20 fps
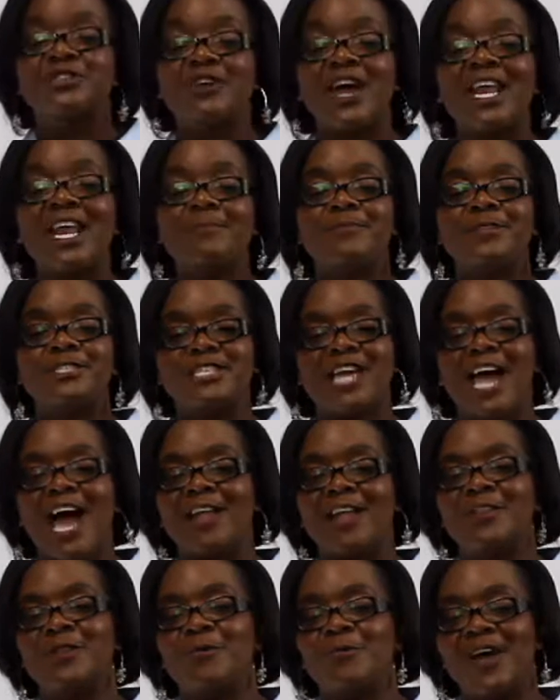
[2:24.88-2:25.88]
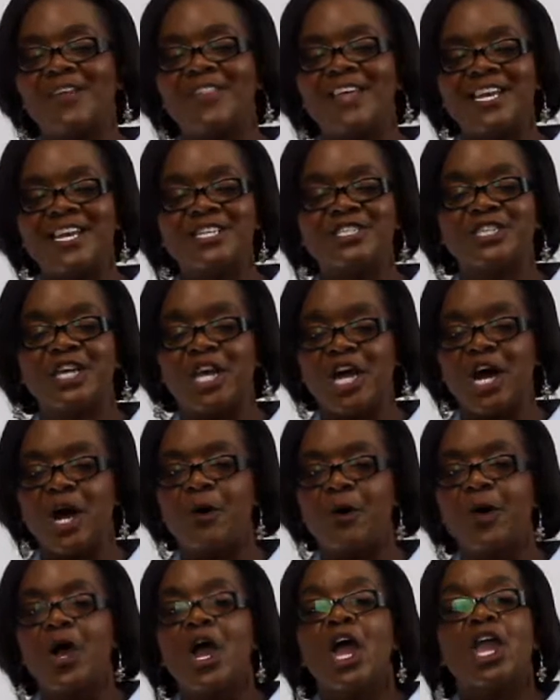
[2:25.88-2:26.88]
Train up a child in the way that he should
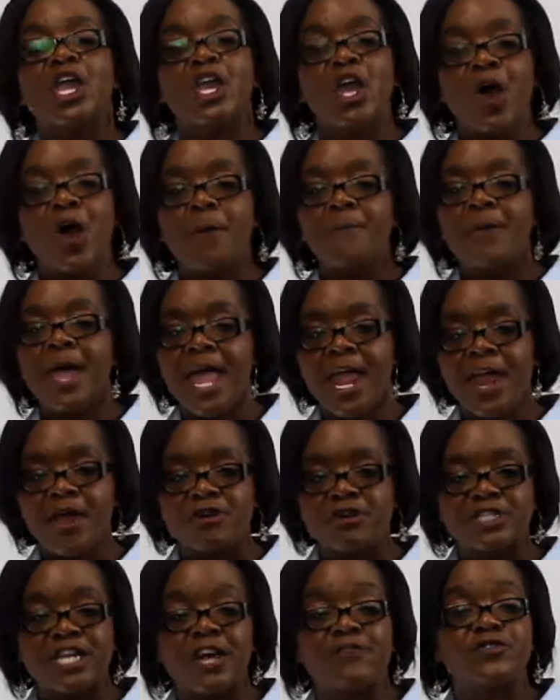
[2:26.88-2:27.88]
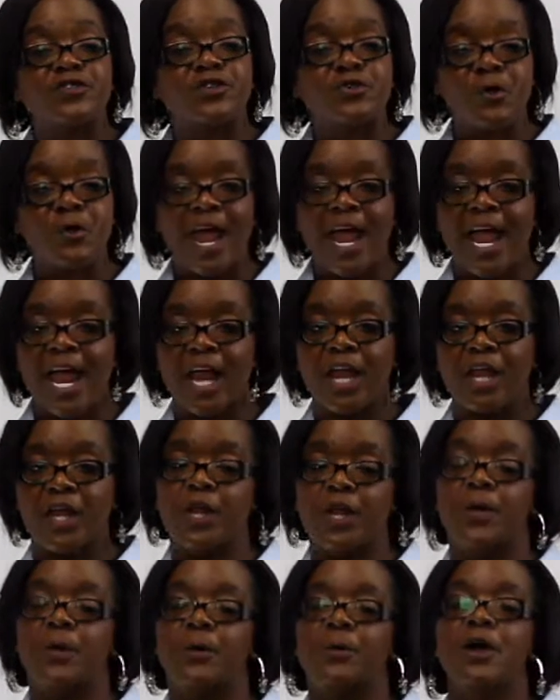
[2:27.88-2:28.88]
go. Your parents have trained
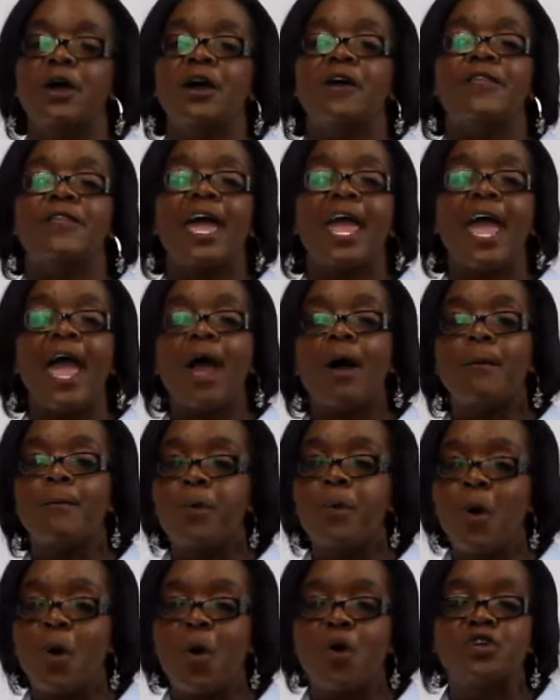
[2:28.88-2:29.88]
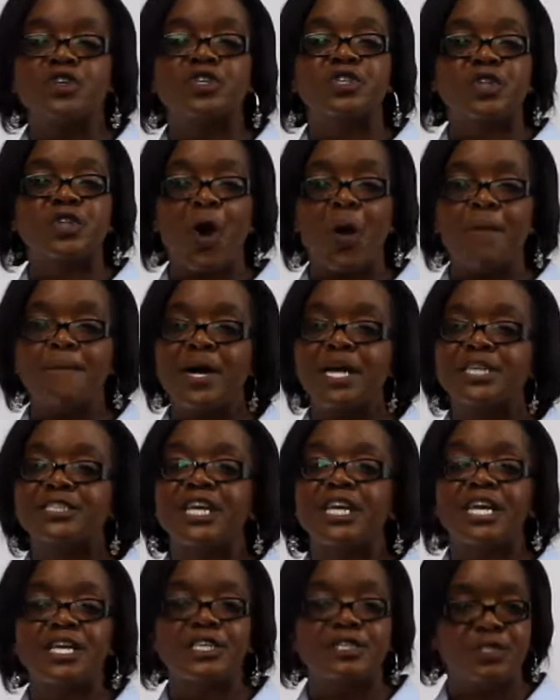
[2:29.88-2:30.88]
you. They have poured so much
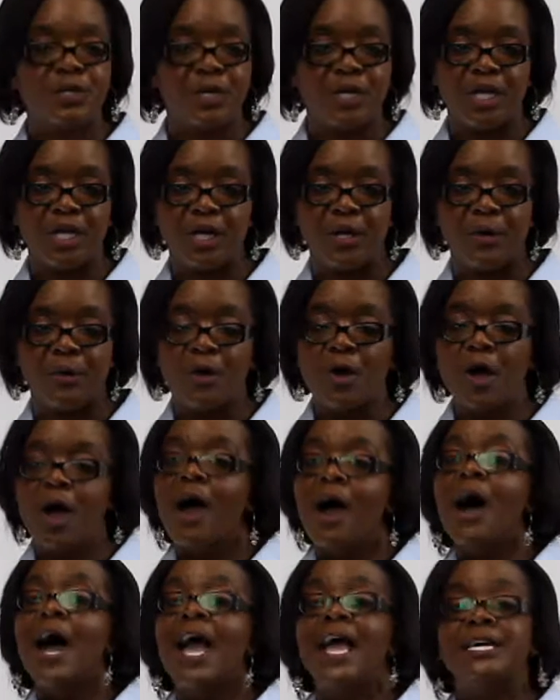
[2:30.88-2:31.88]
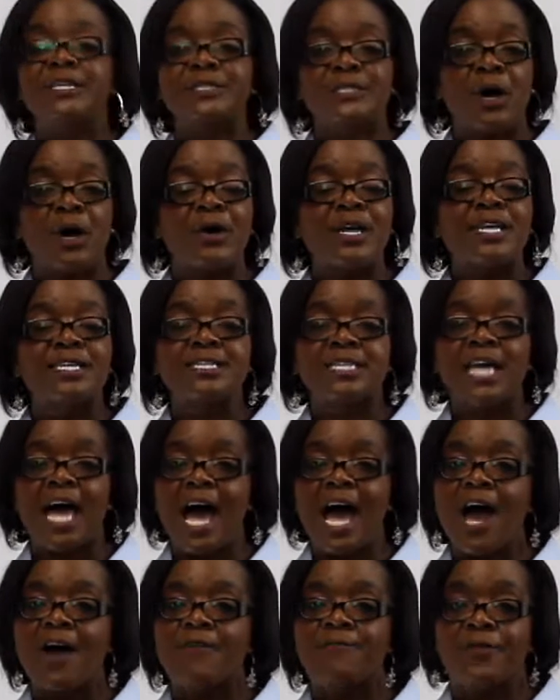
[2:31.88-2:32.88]
into you. And so it's
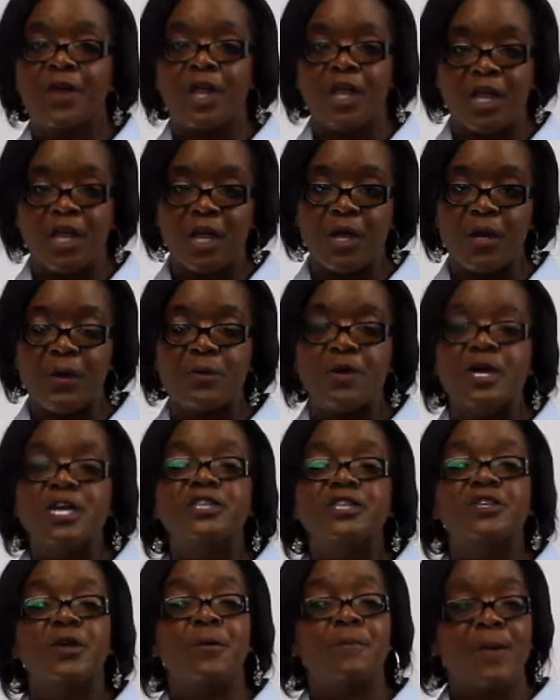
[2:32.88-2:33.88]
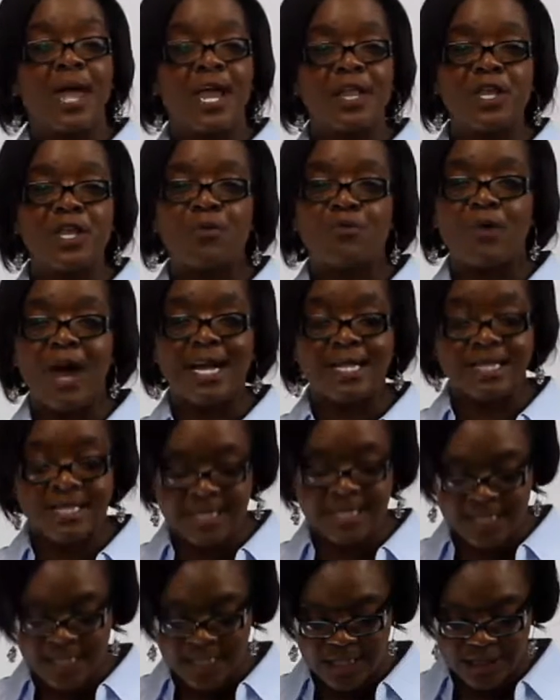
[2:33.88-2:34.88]
time for you to make the right
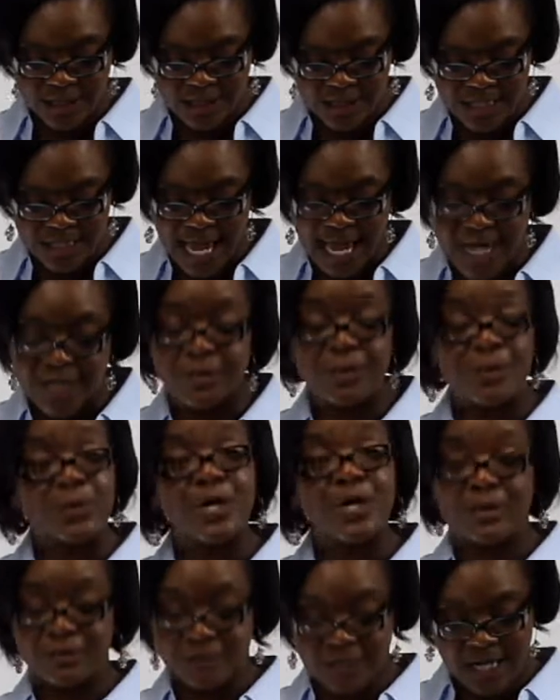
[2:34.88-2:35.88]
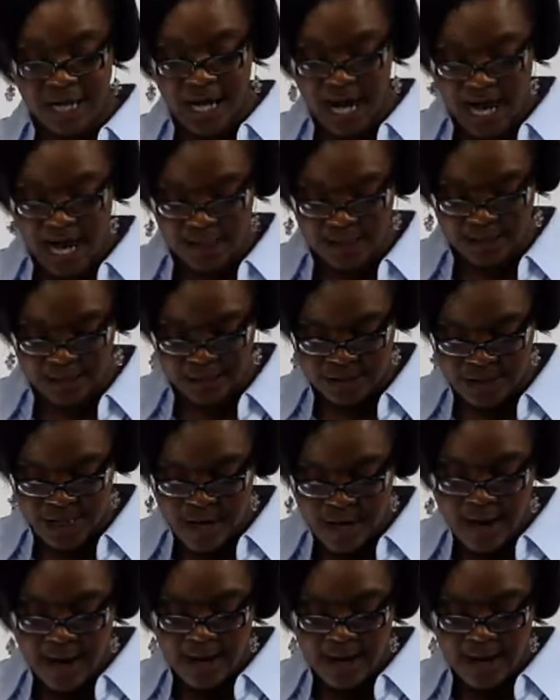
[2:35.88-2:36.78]
decisions as you go to college.